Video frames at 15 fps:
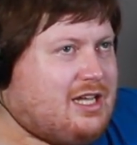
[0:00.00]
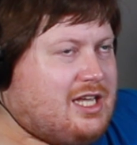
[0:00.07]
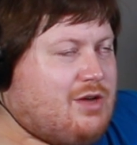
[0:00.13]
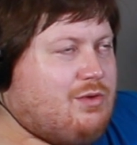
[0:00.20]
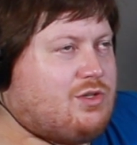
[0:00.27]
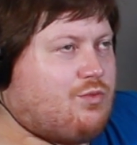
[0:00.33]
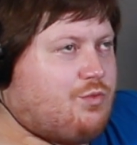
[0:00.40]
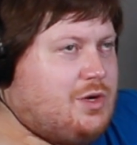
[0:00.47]

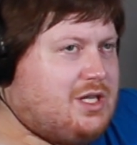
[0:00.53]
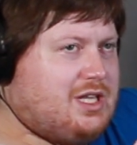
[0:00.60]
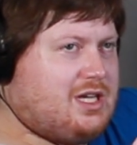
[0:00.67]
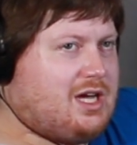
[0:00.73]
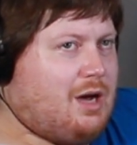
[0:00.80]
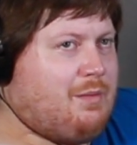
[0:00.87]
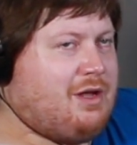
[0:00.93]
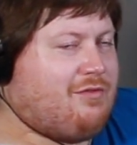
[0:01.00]
he was really
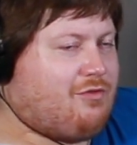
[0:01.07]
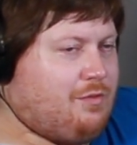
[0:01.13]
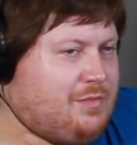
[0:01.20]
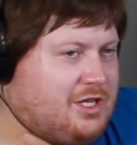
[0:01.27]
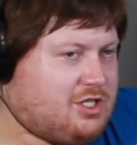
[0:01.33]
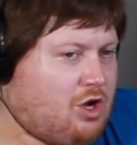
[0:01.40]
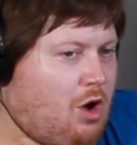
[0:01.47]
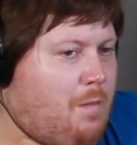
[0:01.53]
coming from
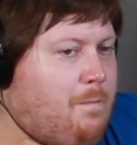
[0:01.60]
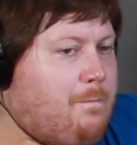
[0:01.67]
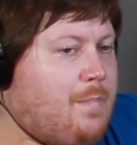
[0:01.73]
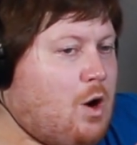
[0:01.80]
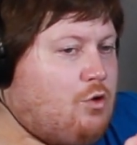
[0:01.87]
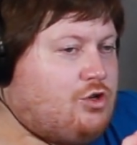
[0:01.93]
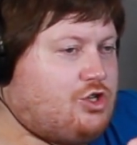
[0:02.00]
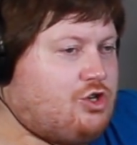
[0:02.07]
this
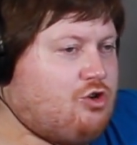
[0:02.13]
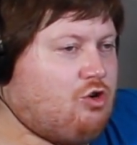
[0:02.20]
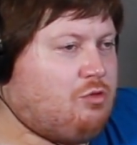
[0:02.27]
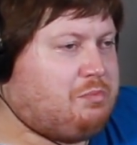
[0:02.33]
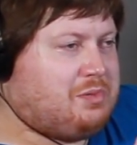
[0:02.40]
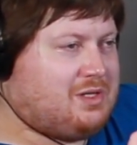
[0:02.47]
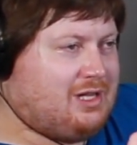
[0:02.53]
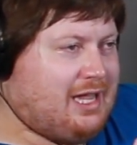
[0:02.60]

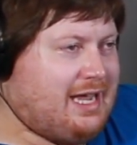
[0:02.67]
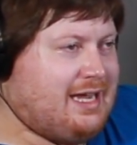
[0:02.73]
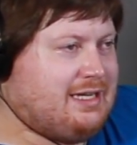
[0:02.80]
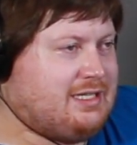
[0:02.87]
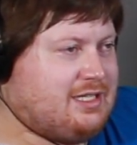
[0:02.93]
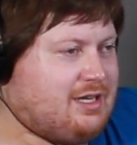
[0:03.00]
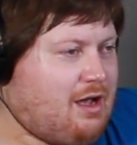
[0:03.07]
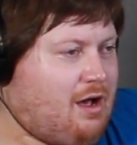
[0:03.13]
emotional
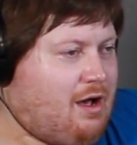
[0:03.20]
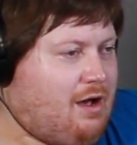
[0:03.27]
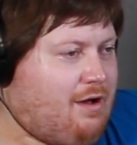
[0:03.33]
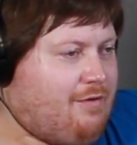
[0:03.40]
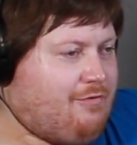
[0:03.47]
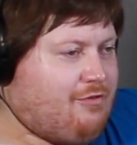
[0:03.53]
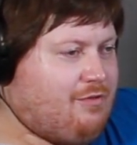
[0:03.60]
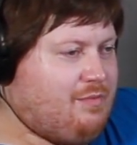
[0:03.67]
place
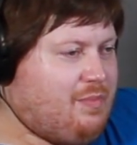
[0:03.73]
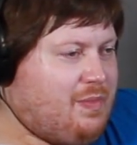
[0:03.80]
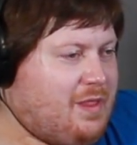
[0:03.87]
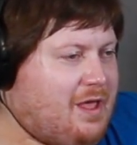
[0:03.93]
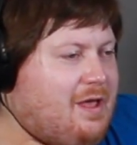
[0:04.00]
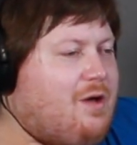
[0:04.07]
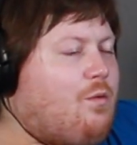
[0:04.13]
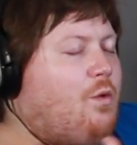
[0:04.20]
of...
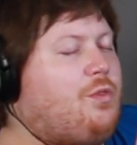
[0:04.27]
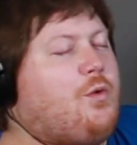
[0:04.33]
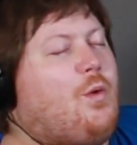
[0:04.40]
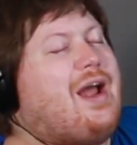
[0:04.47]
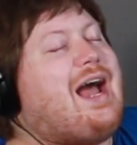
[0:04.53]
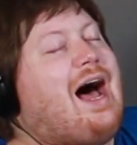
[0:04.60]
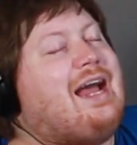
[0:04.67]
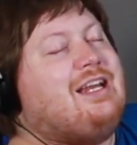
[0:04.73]
Well, the
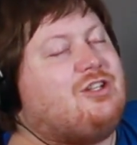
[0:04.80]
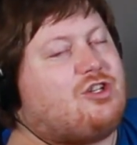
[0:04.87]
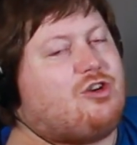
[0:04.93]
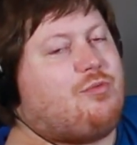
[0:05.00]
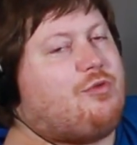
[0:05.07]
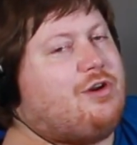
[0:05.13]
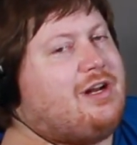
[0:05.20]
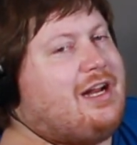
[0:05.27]
way I
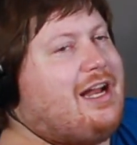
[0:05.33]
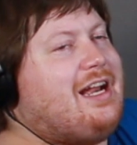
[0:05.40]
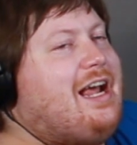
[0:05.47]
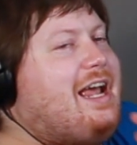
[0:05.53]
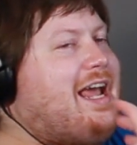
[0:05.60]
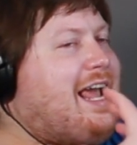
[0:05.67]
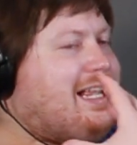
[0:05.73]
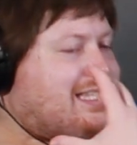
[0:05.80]
interpreted it,
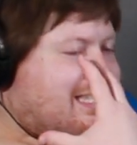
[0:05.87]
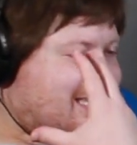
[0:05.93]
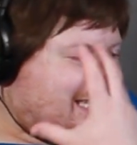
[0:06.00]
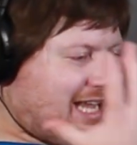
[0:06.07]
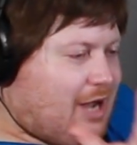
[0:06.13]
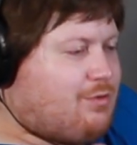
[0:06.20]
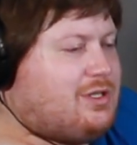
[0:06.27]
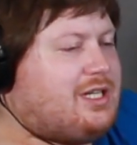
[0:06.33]
it
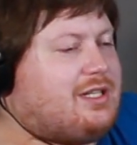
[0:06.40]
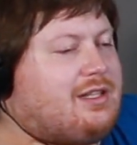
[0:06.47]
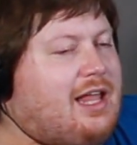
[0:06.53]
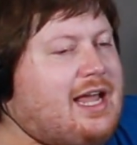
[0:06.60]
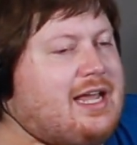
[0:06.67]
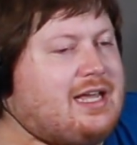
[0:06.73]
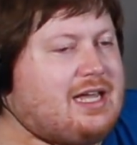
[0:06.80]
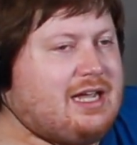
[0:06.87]
sounded
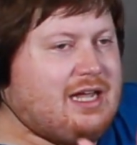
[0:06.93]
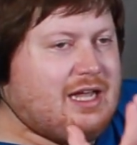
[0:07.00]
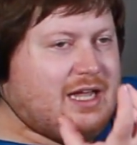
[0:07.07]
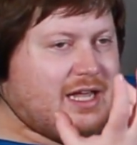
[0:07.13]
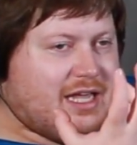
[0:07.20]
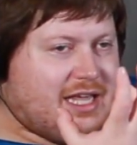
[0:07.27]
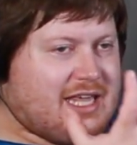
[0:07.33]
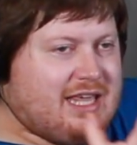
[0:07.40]
like
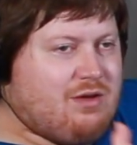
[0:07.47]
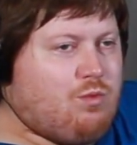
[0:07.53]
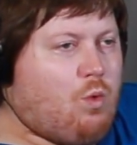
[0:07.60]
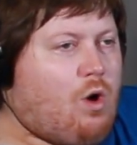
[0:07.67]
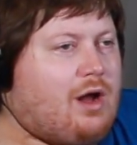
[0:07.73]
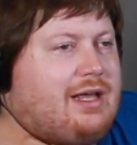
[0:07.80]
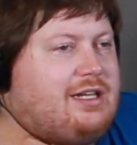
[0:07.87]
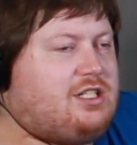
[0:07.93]
he
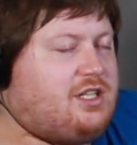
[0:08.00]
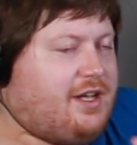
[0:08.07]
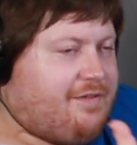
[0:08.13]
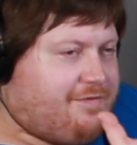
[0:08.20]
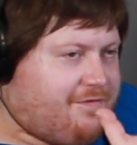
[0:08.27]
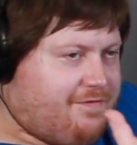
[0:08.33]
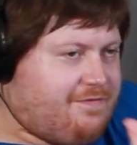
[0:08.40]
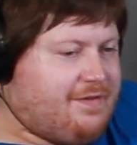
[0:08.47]
wanted to
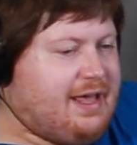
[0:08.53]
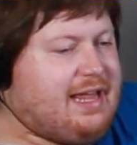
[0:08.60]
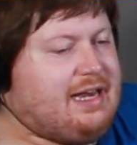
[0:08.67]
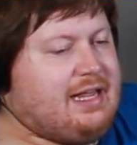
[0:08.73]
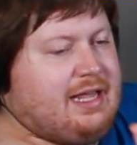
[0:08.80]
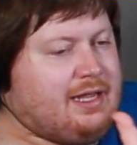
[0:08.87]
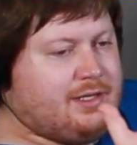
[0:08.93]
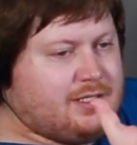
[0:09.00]

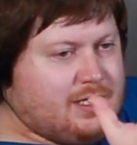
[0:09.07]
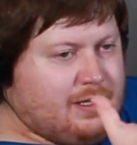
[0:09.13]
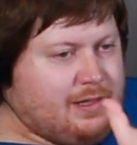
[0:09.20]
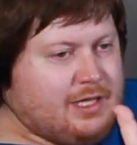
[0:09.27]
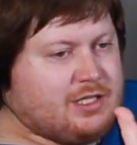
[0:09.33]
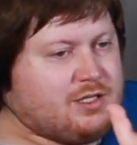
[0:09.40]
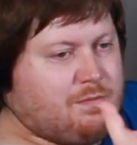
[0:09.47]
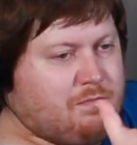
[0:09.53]
fit into
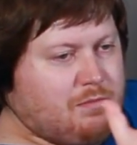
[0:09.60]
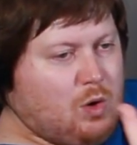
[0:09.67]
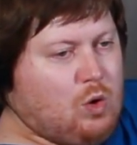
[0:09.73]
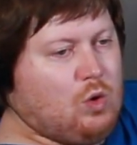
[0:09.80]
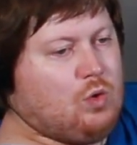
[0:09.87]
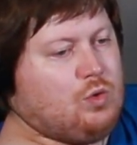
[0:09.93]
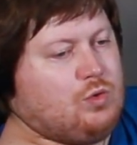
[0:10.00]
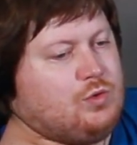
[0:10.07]
this
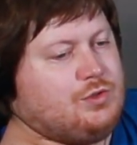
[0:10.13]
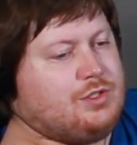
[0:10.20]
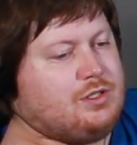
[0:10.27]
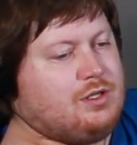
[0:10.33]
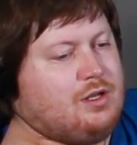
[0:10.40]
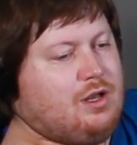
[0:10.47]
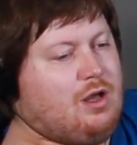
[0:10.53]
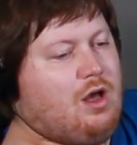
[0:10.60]
mold